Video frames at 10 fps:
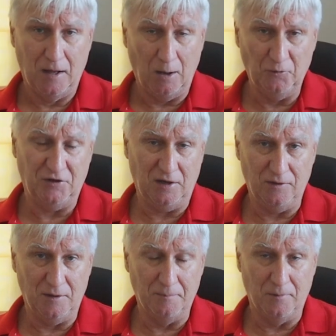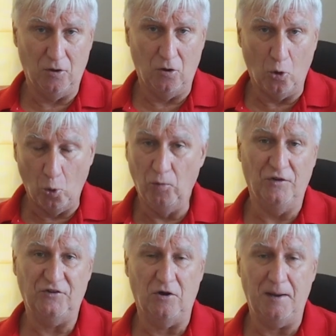I was getting them all
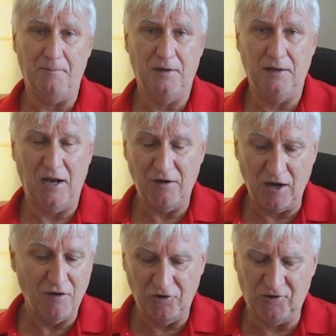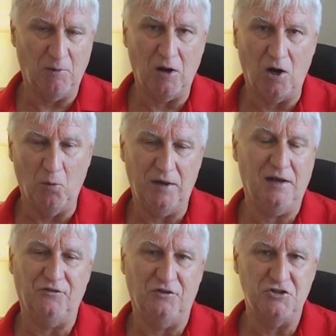the time. Every time I went
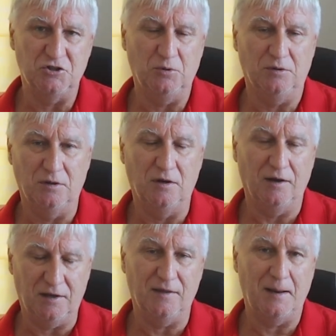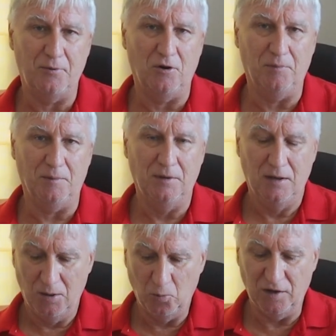out to shoot, I'd get that problem,
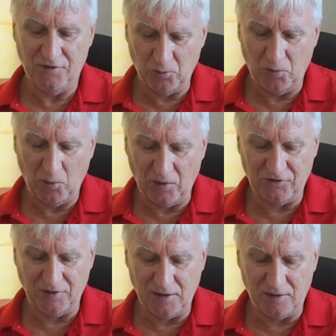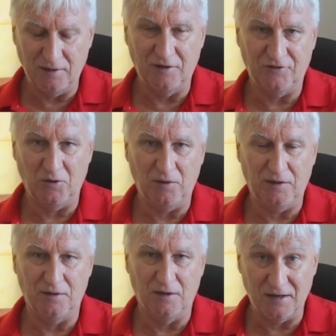whereas now it's
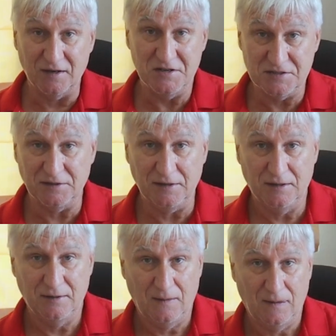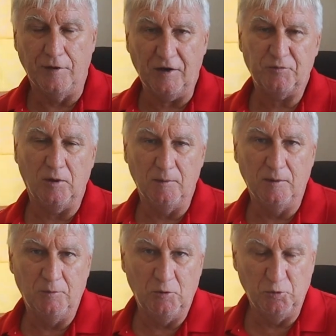only occasionally. The next
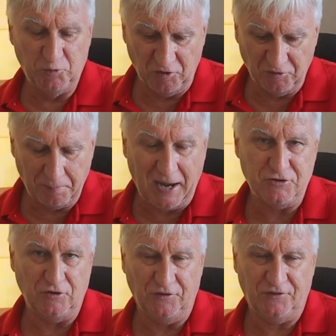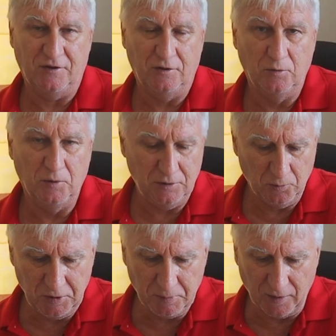problem was with batteries.
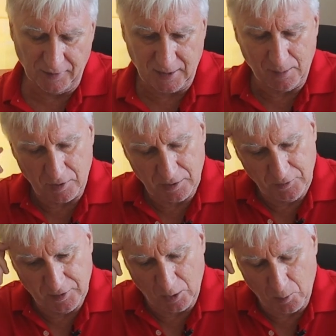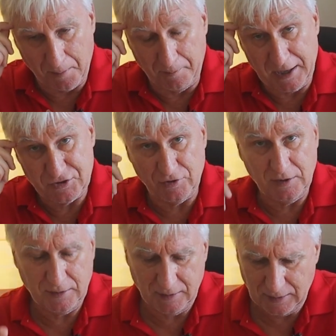When you buy the camera, you get one
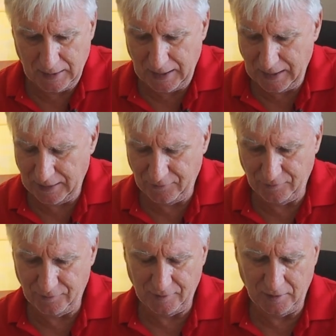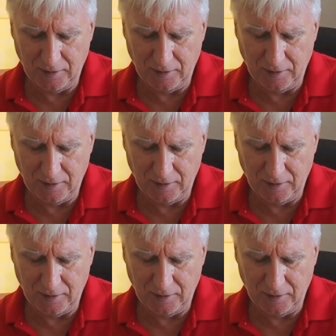battery, and